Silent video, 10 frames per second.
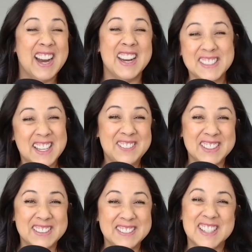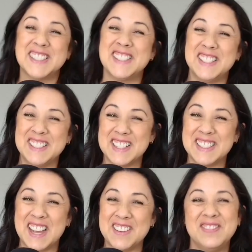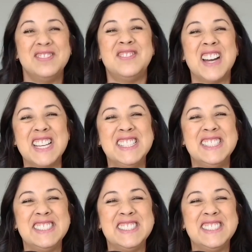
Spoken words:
I love you. I'll see you next time. Bye.